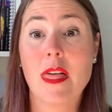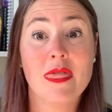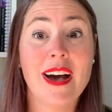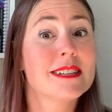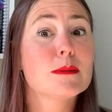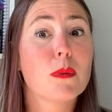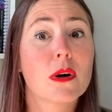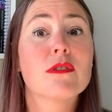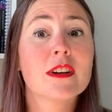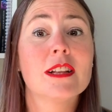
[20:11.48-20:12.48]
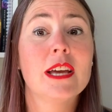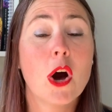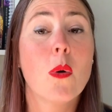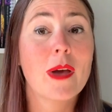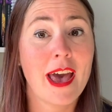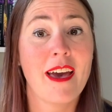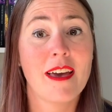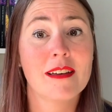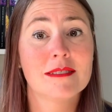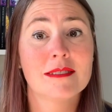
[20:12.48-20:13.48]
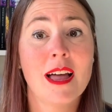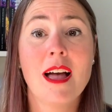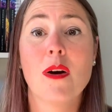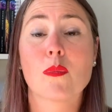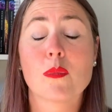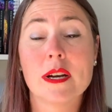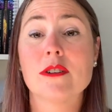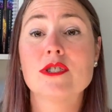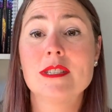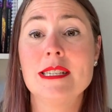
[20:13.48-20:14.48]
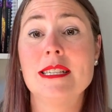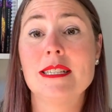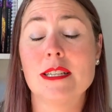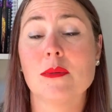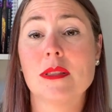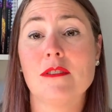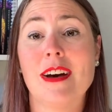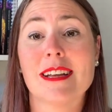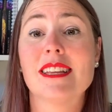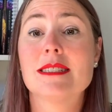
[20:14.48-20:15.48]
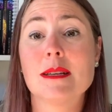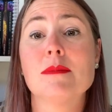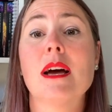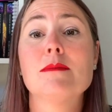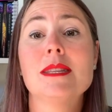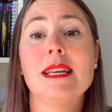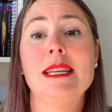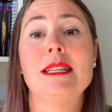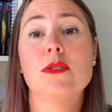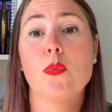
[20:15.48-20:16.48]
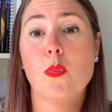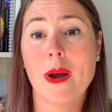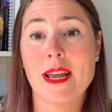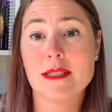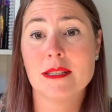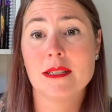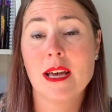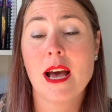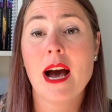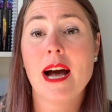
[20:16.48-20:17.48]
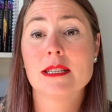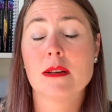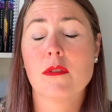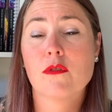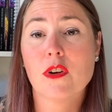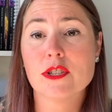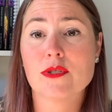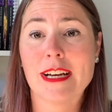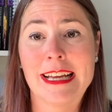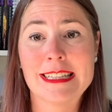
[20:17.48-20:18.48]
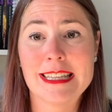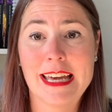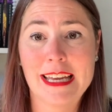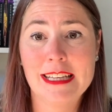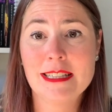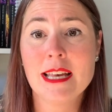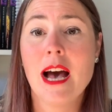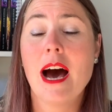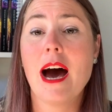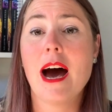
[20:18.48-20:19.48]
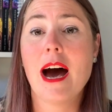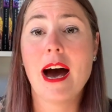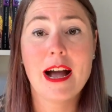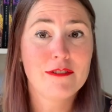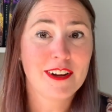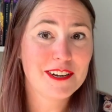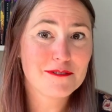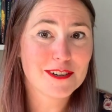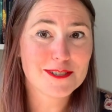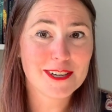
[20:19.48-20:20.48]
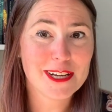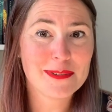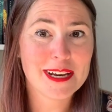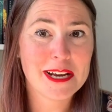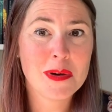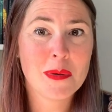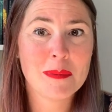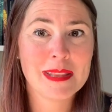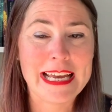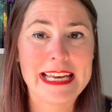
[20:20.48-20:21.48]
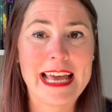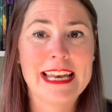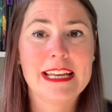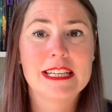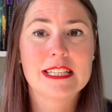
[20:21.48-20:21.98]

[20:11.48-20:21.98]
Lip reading: that's perfectly okay. Readers just need to deal with the fact that sometimes they need to wait. As frustrating as that is, I find it frustrating when I know I'm late and it